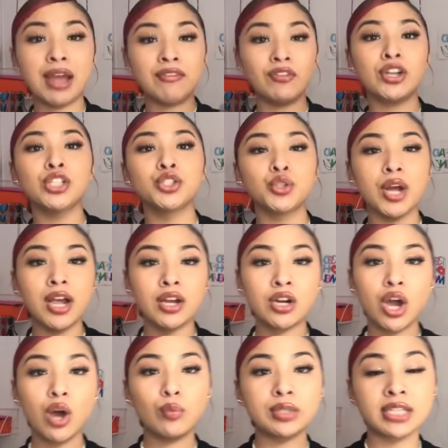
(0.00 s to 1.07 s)
first try on
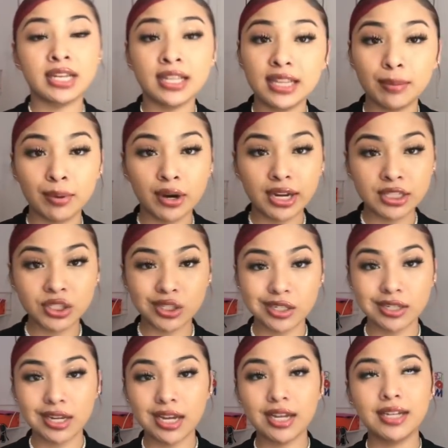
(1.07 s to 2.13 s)
haul was a
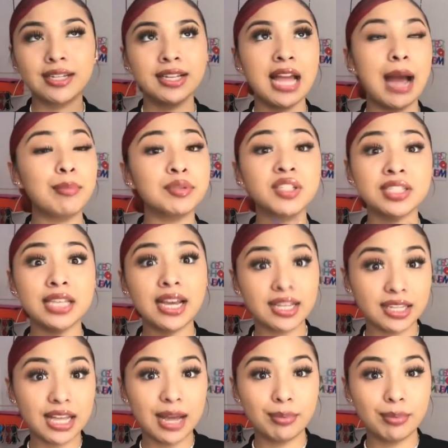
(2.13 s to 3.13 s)
collaboration. I'm gonna just say collab. All